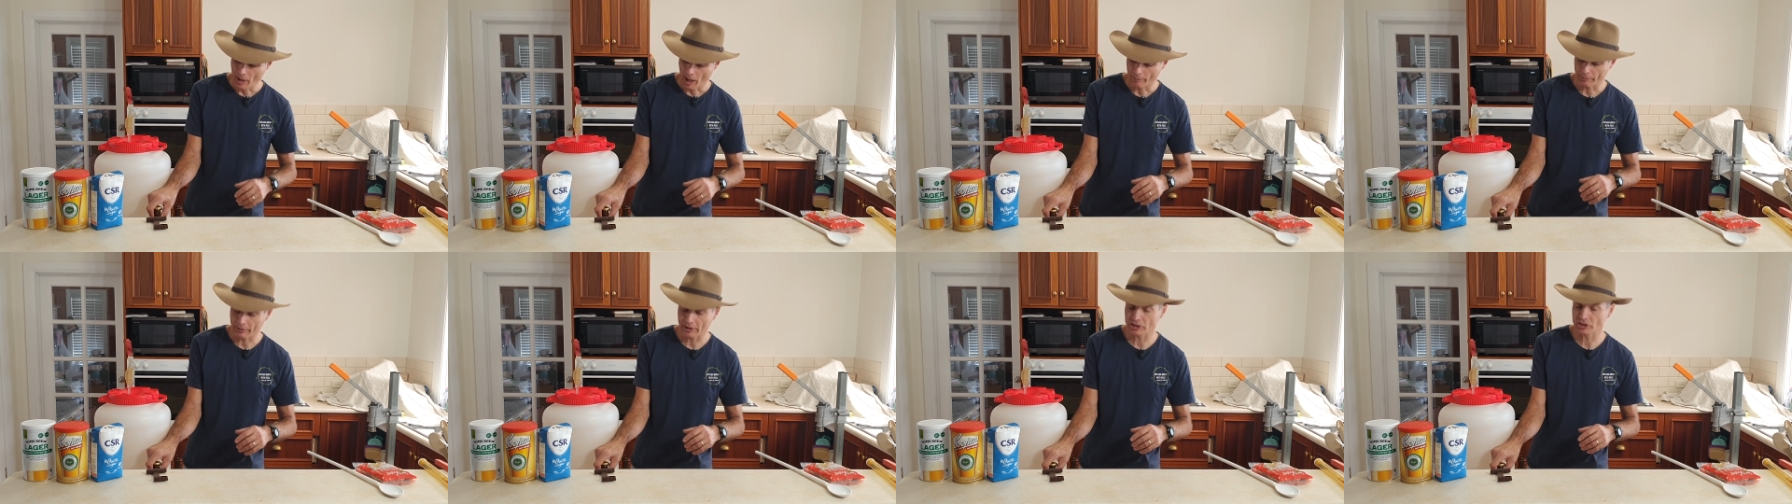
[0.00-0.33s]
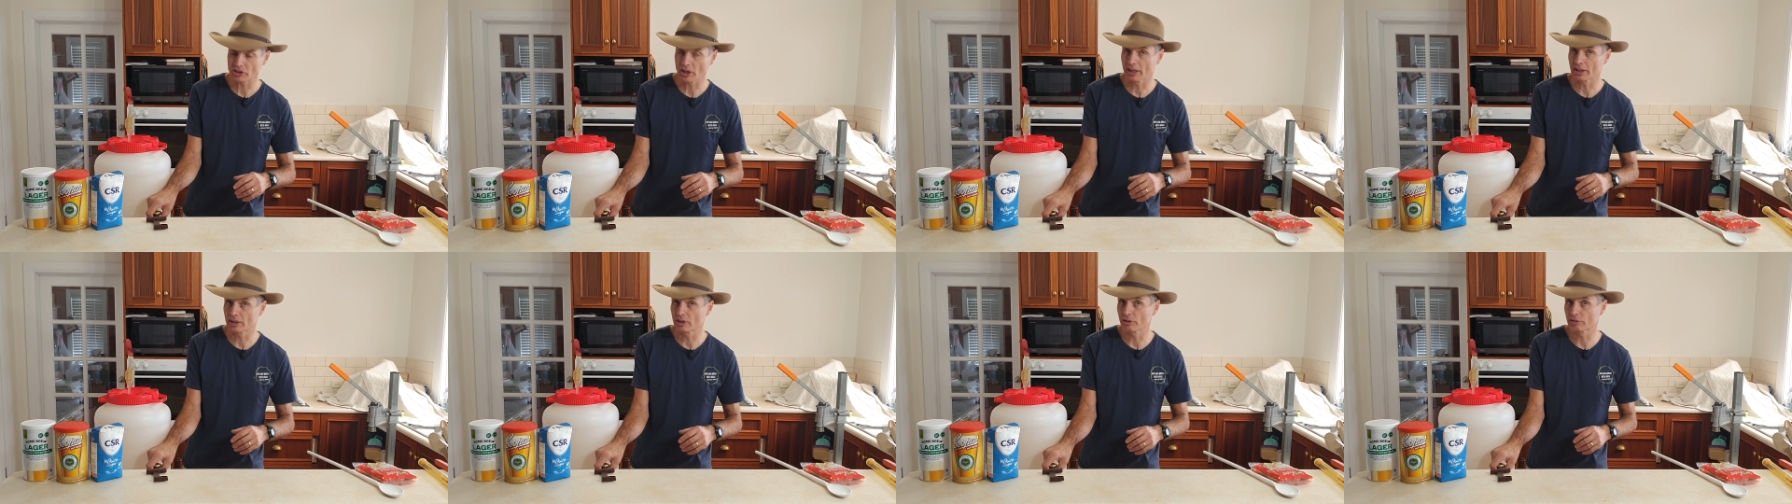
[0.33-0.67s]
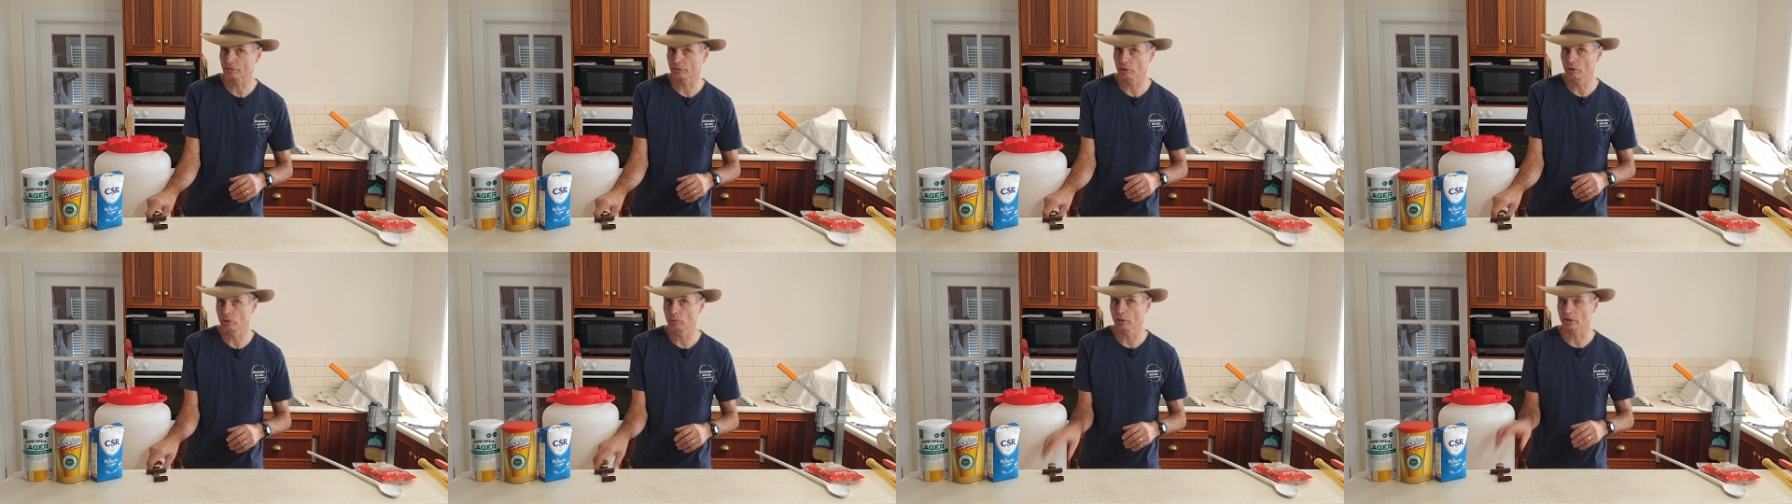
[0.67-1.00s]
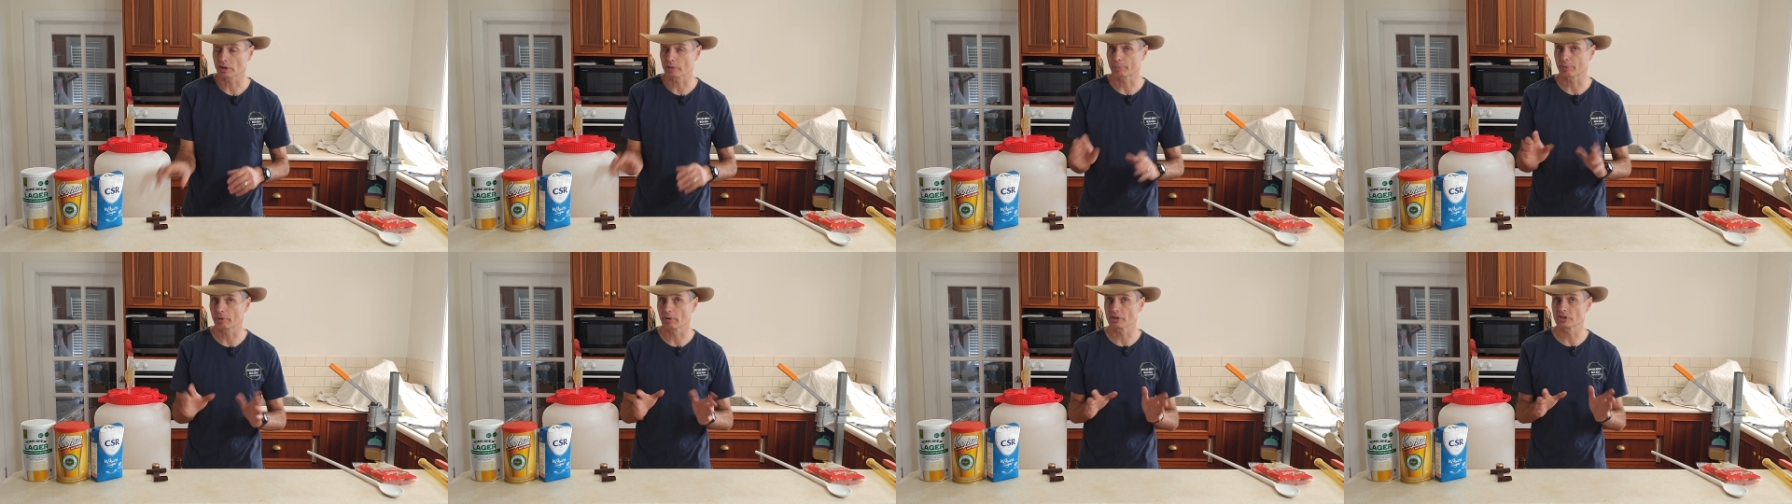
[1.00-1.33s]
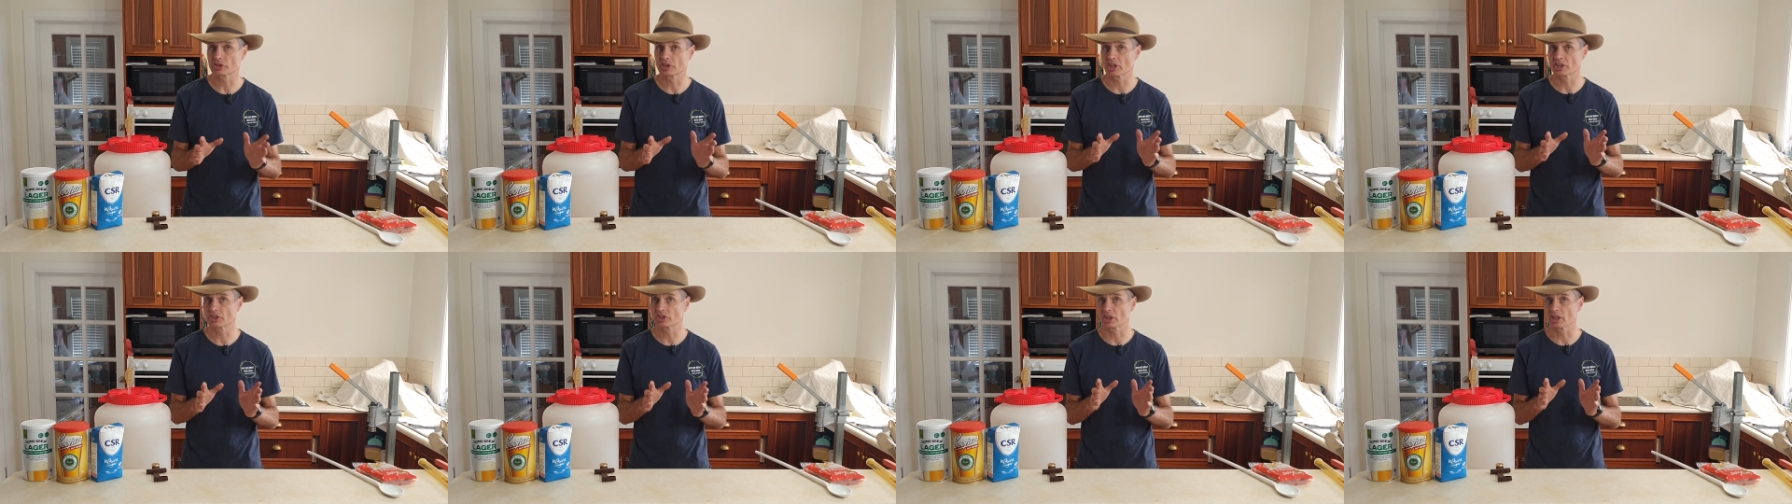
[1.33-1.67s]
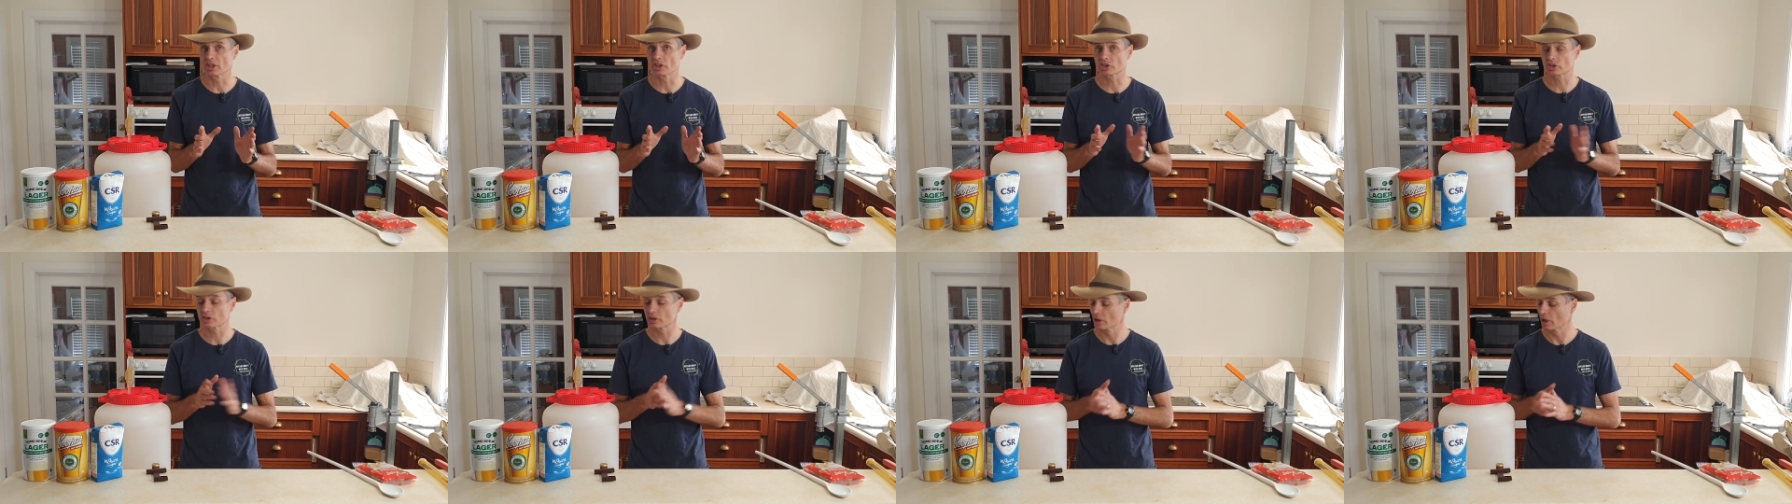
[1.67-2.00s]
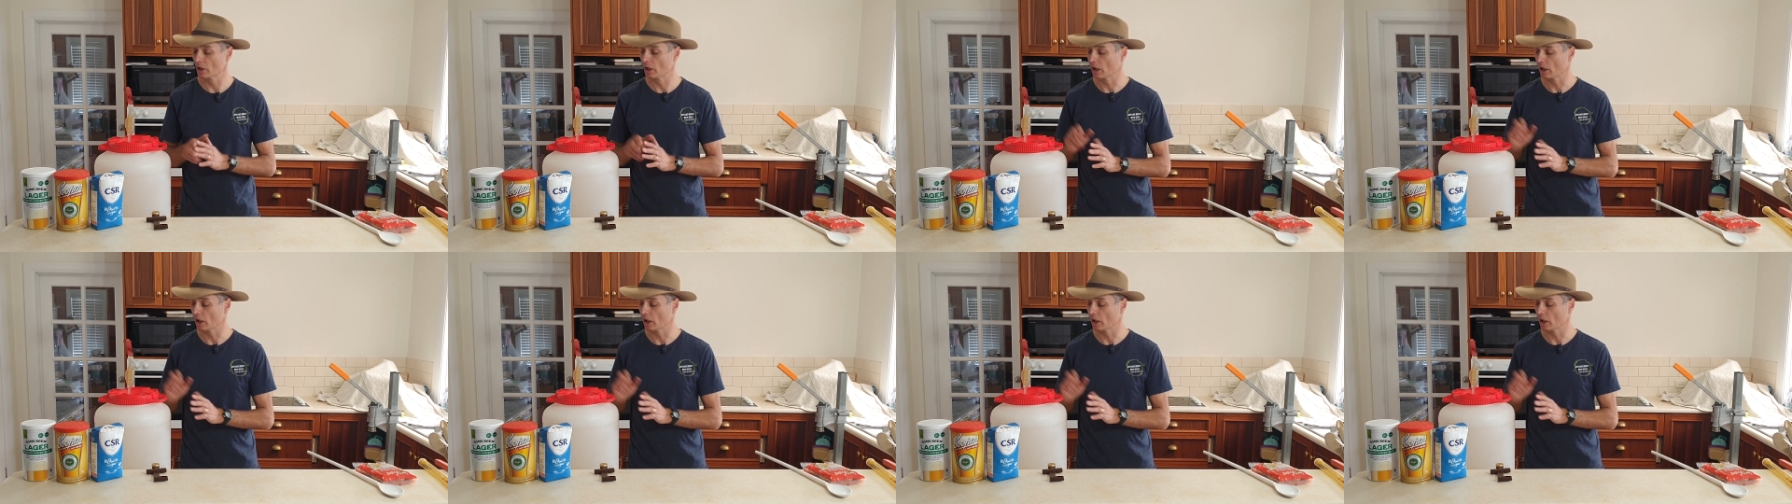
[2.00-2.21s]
I'm going to take you through what the process is.